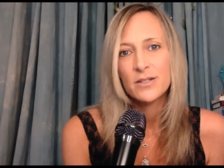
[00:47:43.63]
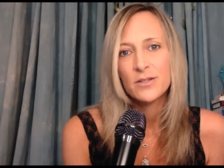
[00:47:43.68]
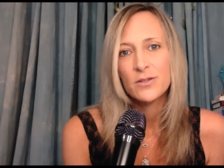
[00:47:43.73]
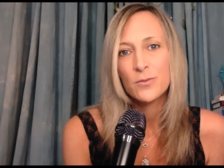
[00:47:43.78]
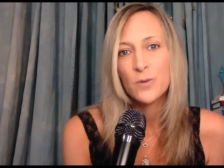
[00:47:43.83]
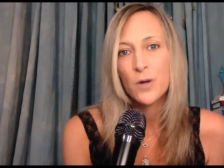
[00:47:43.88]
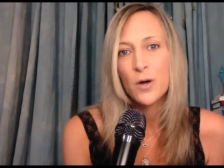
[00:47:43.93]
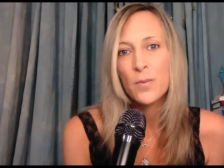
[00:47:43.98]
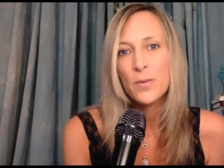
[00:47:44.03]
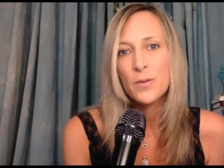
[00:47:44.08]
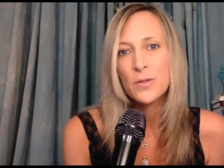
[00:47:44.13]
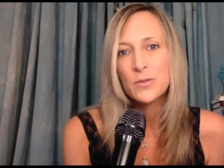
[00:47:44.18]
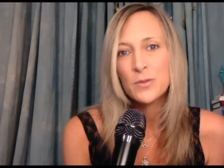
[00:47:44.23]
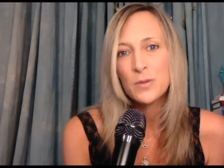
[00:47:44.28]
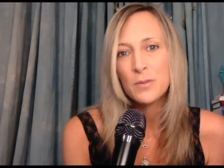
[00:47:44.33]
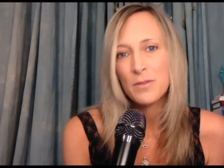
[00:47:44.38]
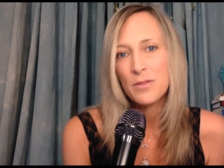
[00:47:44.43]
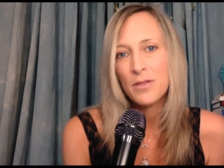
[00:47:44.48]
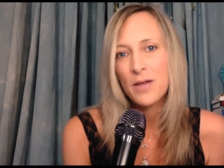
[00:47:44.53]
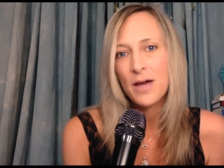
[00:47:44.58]
The Romans
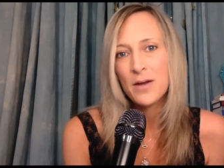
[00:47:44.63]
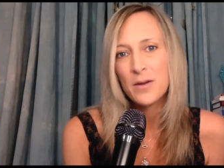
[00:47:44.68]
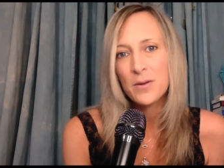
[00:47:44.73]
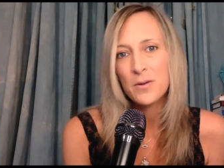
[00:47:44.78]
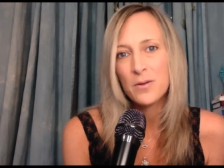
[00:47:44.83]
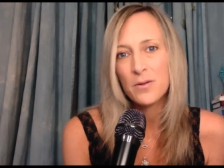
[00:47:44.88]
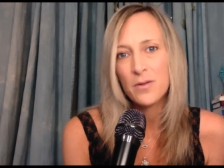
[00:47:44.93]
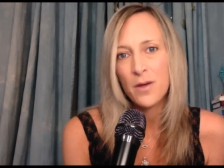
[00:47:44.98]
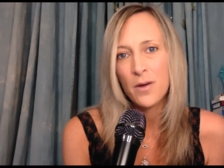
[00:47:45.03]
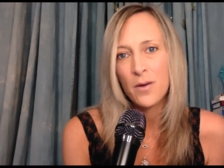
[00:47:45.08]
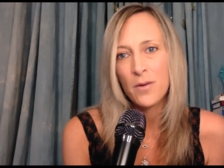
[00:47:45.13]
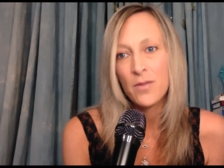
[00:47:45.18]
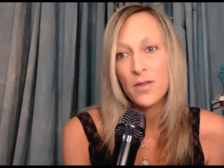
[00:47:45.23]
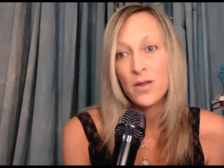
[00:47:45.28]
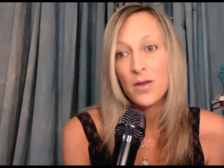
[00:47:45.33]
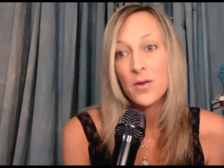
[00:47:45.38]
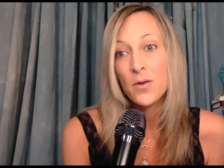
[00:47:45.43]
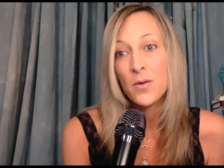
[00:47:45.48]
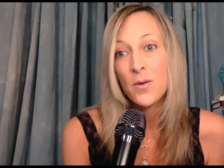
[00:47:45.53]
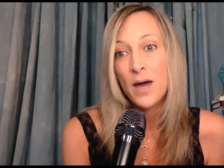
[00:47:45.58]
were methodical, though.
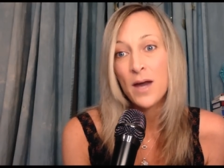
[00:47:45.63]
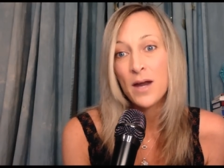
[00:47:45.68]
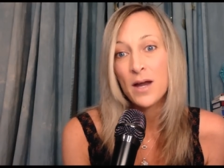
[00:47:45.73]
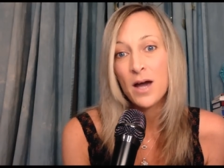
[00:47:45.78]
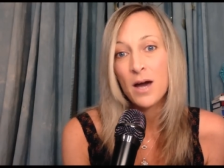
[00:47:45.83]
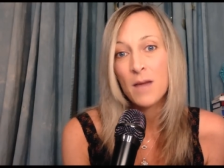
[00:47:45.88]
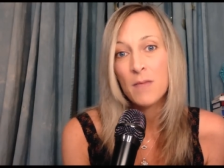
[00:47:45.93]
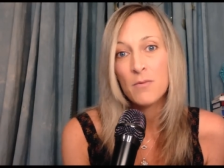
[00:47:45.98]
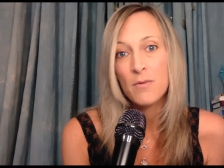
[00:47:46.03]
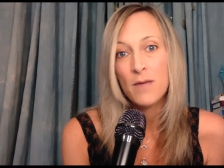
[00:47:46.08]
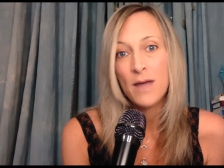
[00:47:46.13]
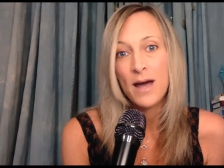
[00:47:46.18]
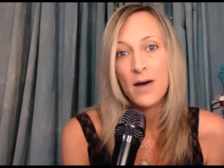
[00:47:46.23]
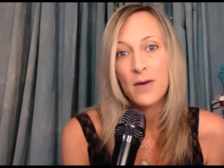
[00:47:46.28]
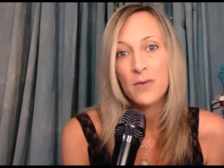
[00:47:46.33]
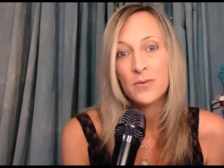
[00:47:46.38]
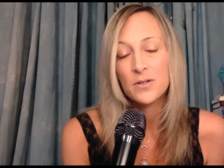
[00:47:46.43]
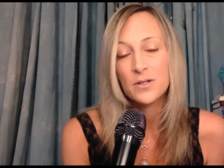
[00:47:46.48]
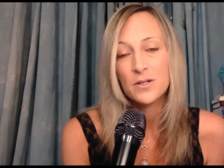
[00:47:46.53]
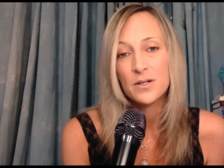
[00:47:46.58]
They knew how to come
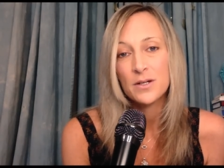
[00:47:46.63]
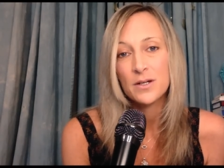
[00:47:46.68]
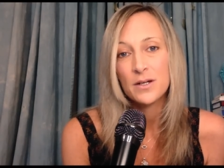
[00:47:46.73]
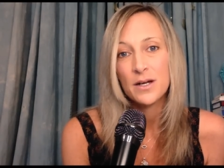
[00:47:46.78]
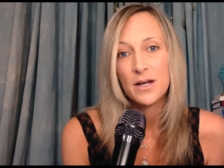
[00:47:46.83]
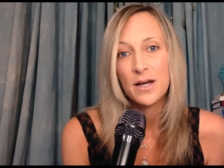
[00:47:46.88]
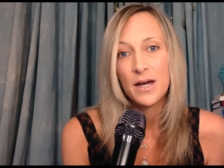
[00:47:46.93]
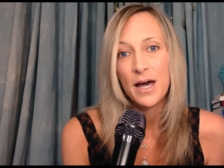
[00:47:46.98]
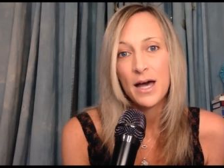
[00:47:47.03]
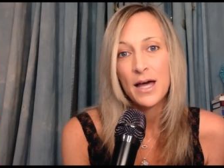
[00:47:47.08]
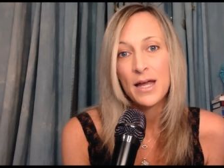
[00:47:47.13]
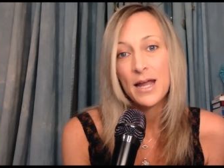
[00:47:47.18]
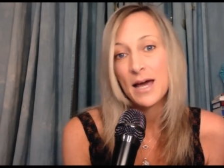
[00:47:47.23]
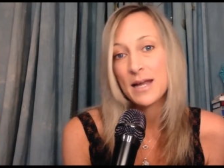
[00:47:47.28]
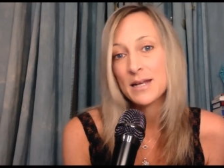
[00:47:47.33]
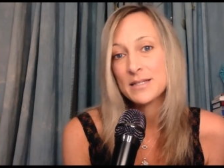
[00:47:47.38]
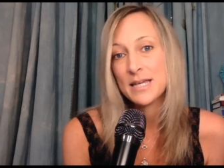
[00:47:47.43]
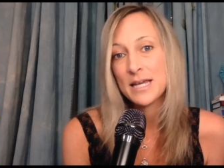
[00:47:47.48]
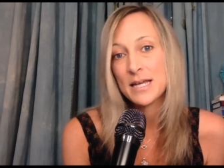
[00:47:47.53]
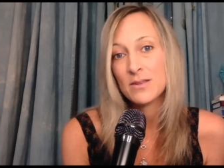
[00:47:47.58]
around and
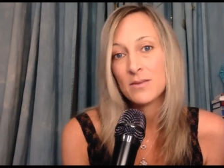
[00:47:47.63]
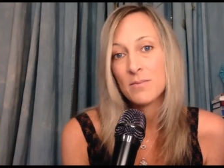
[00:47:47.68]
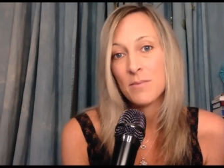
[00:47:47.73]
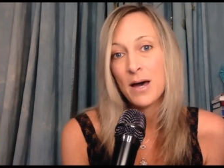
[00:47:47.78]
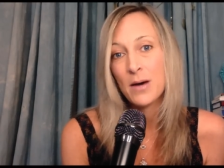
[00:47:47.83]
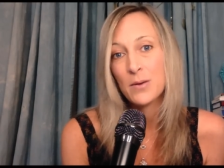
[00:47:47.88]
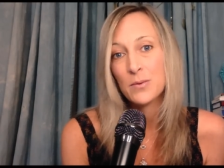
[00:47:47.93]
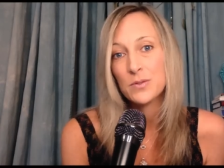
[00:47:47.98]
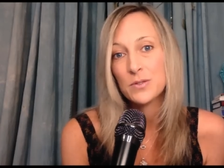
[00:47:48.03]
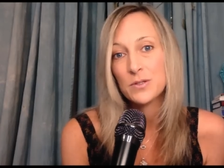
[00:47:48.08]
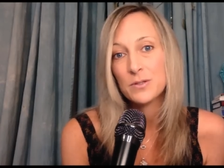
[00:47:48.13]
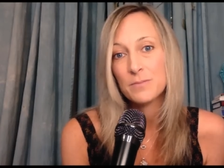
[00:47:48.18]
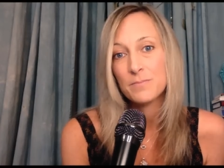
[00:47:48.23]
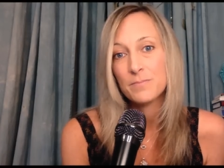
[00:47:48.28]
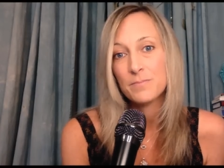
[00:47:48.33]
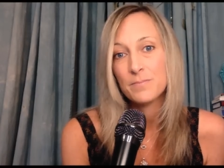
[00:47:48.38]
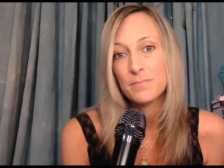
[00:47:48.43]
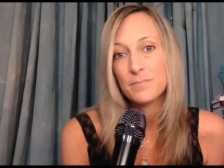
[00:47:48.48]
how to take them out.